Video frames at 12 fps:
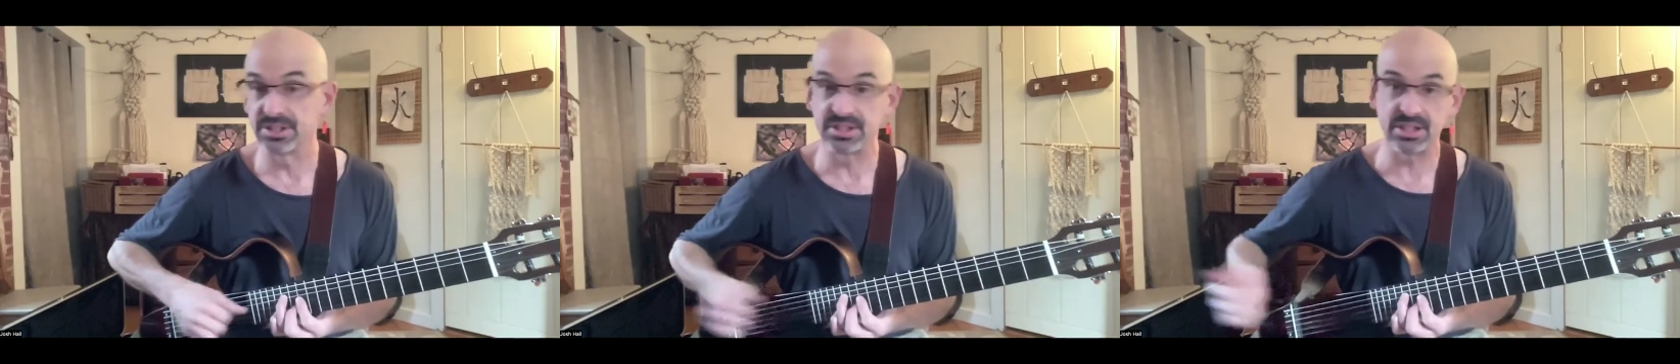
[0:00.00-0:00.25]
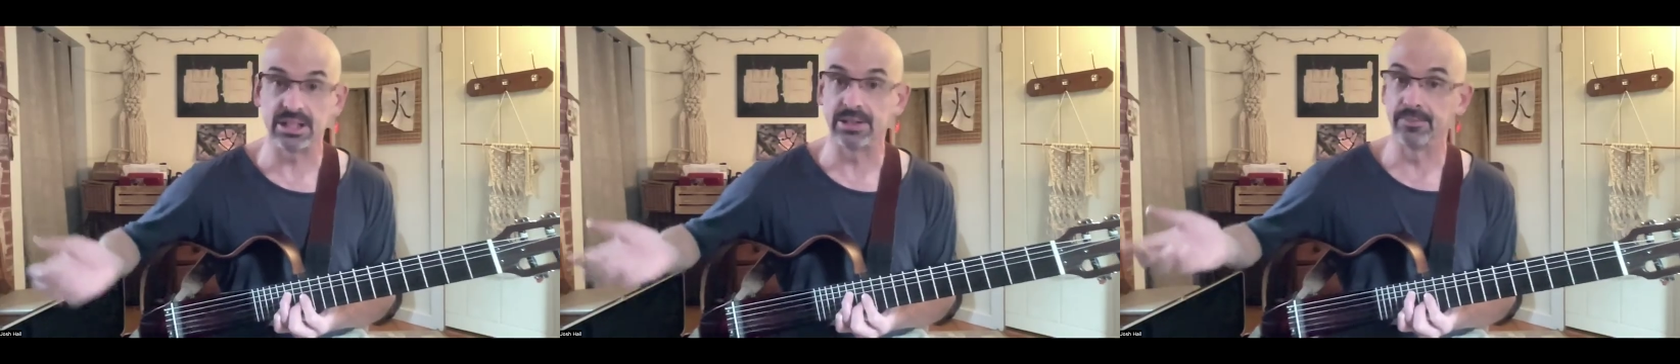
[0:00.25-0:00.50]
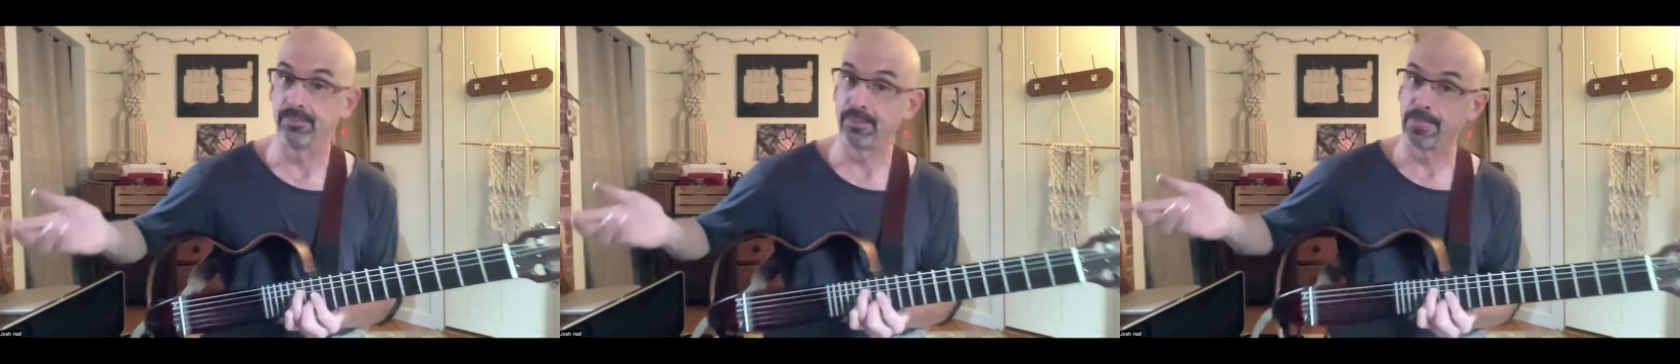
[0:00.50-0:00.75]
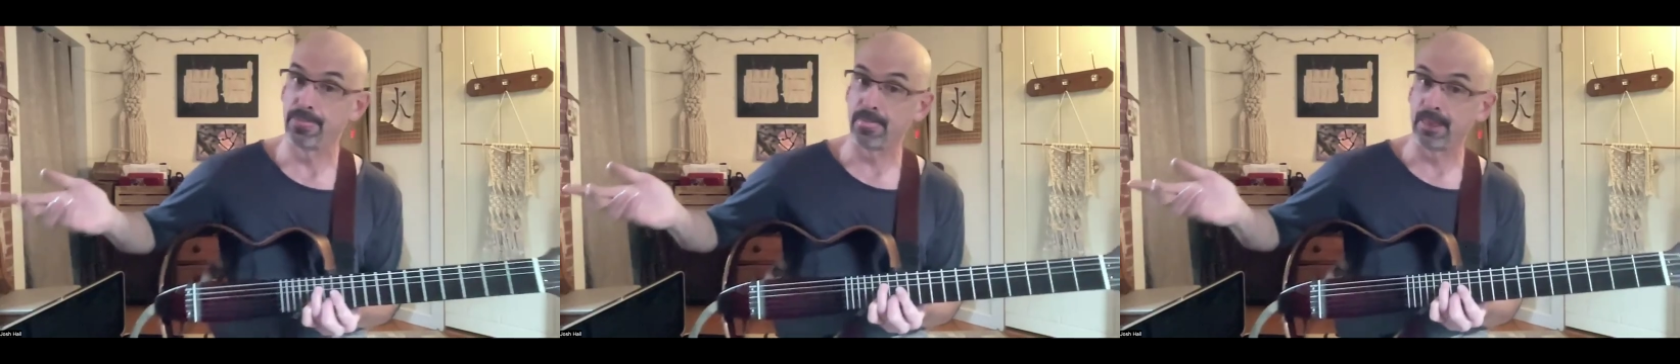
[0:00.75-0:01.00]
to C.
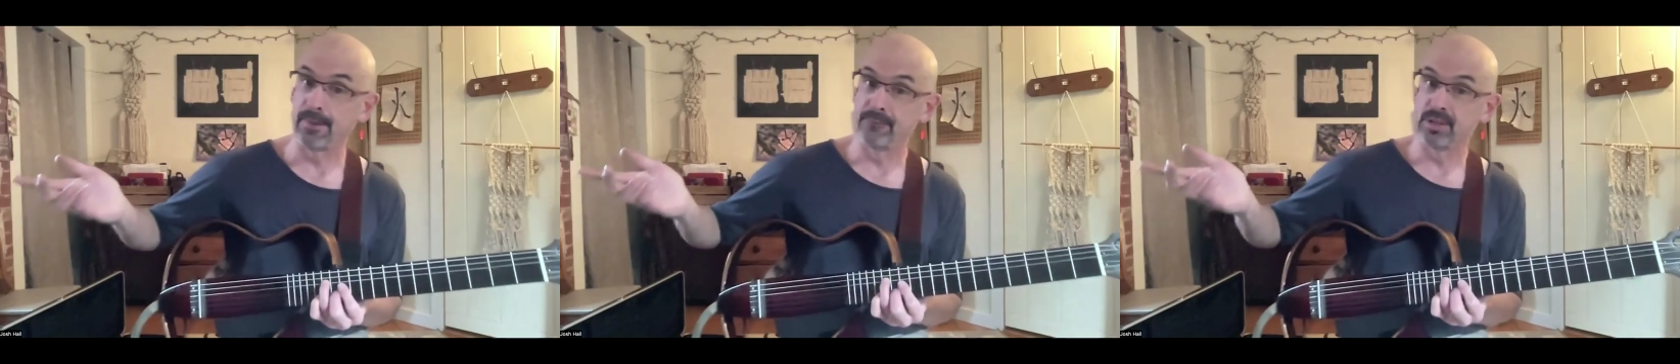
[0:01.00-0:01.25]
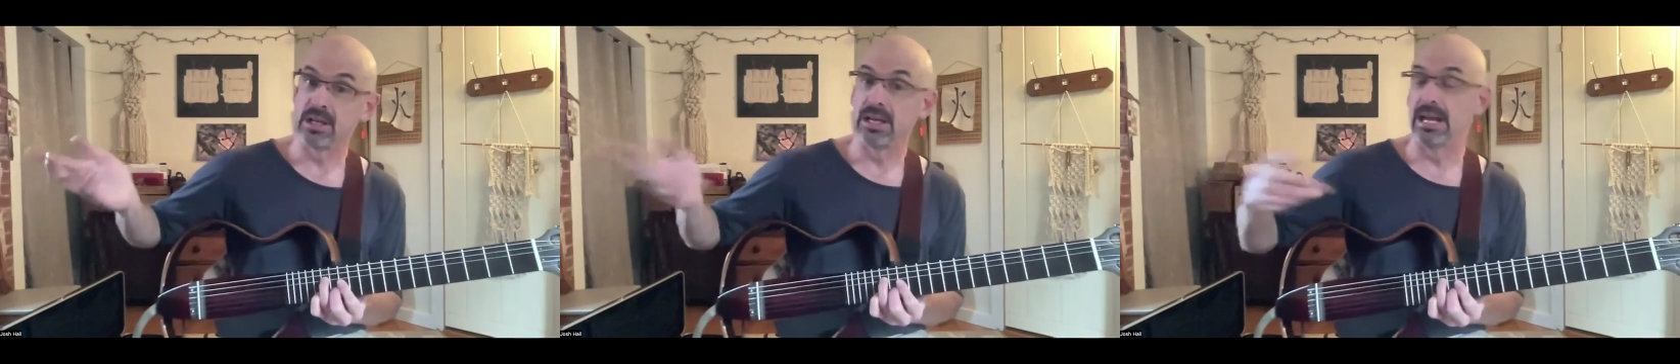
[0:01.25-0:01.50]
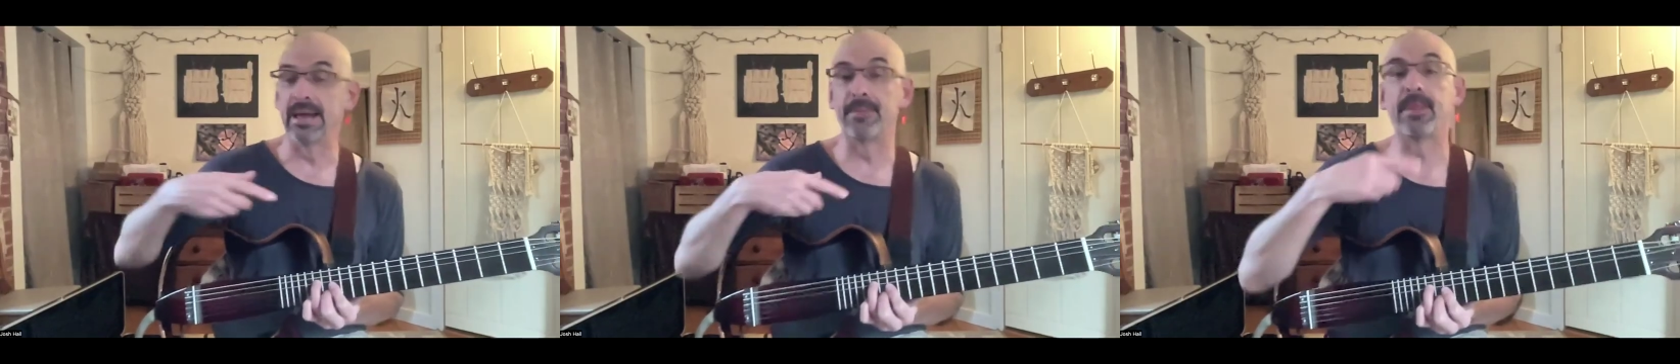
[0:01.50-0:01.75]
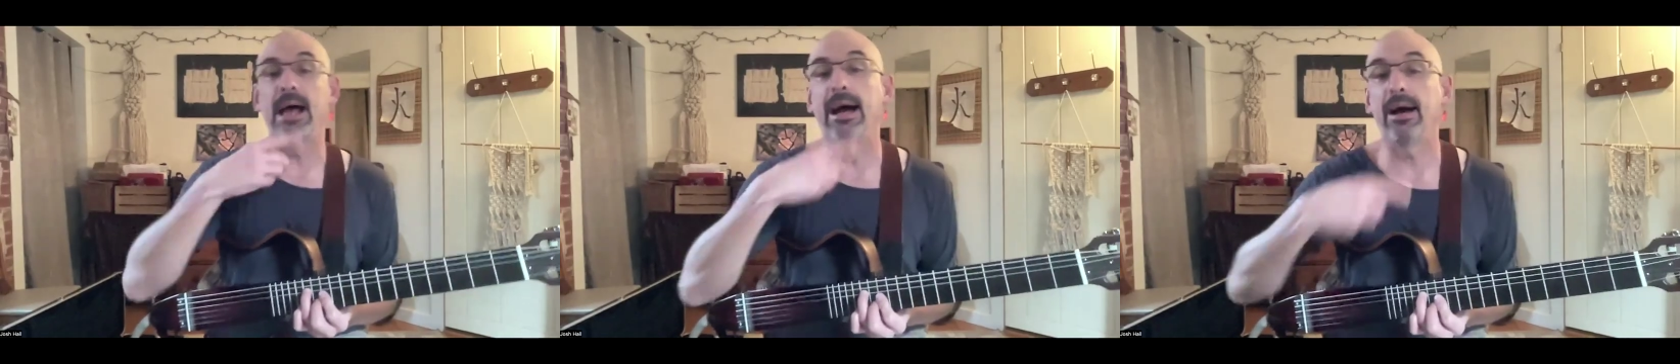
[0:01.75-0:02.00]

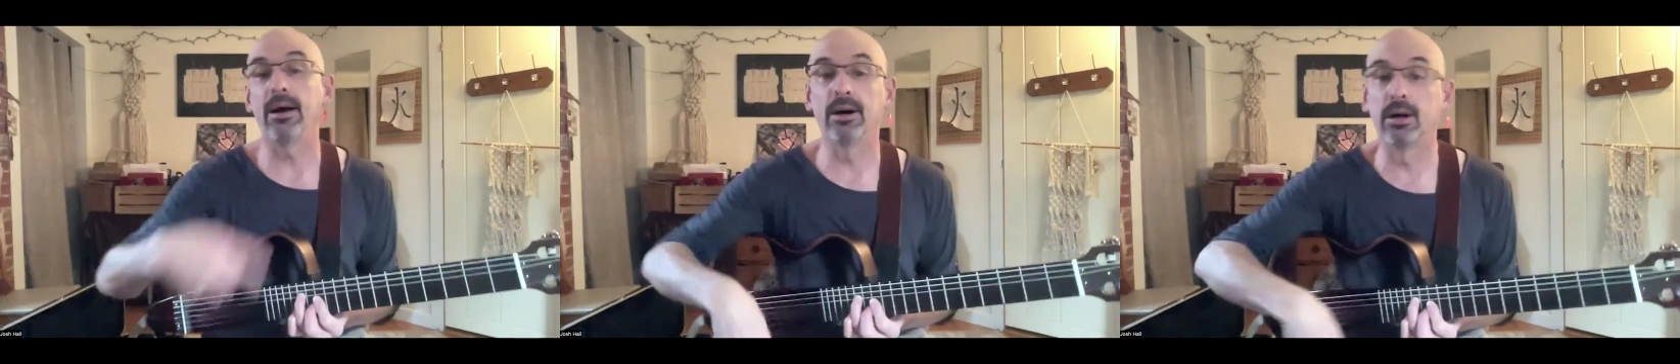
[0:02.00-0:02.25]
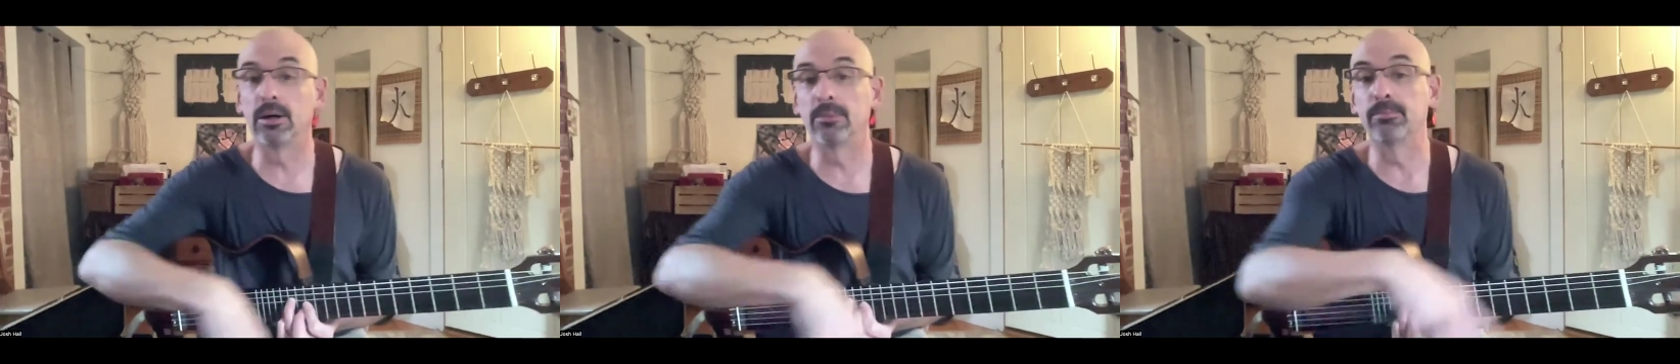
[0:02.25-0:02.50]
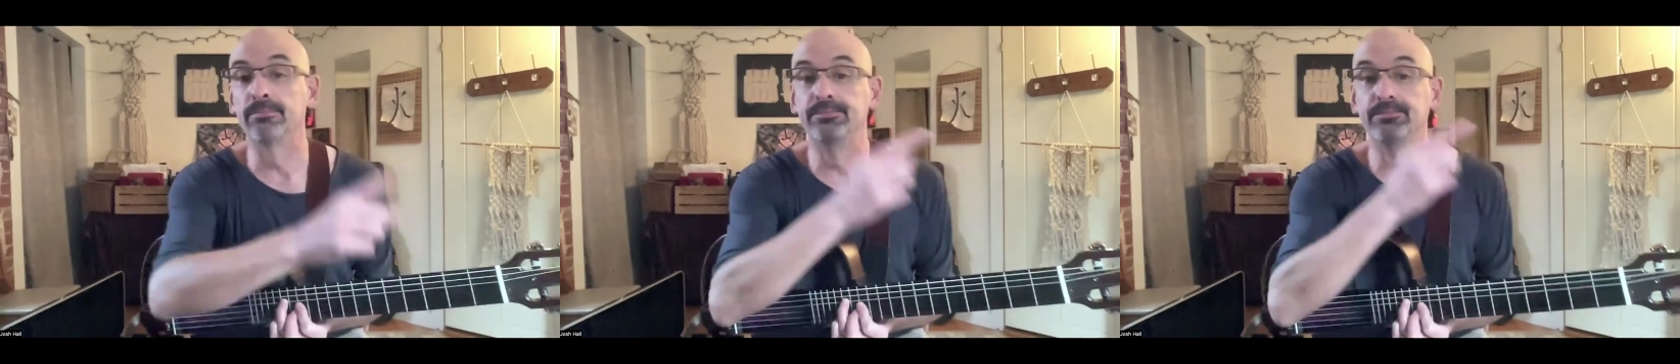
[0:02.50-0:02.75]
And and